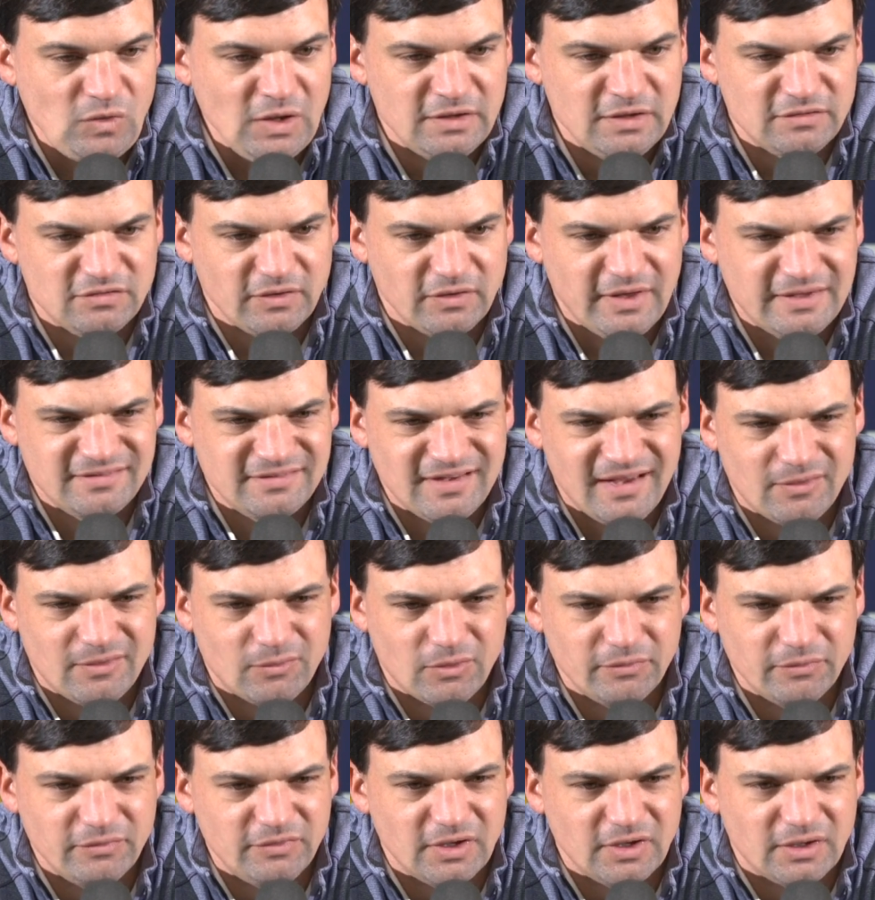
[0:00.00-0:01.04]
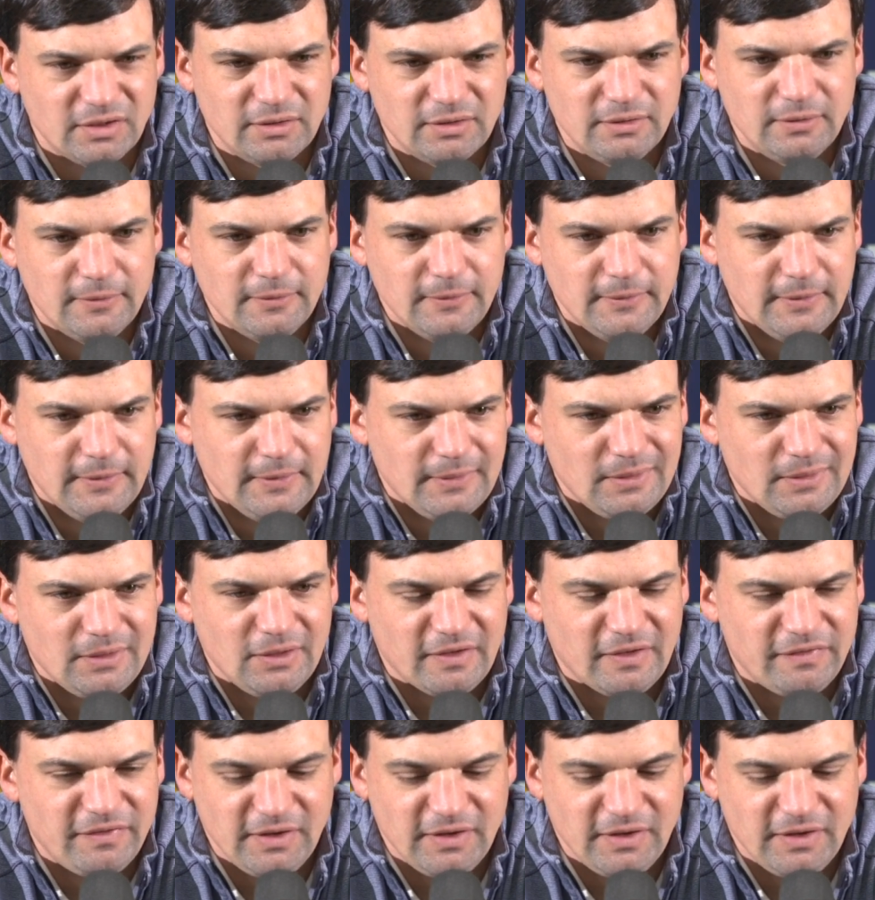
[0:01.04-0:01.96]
And so that's kind of what we've done. You know,